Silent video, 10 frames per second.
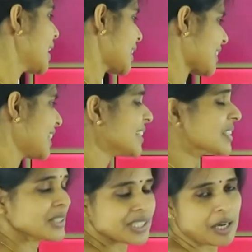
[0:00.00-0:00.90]
At
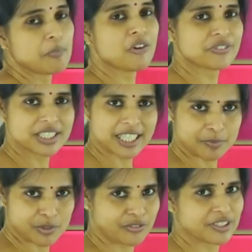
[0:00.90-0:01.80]
least some of the
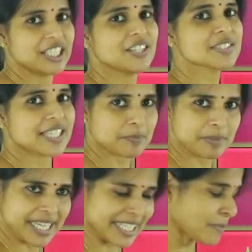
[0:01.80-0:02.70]
types of the leaves let
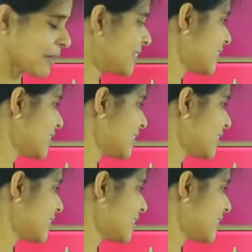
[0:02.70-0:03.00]
me explain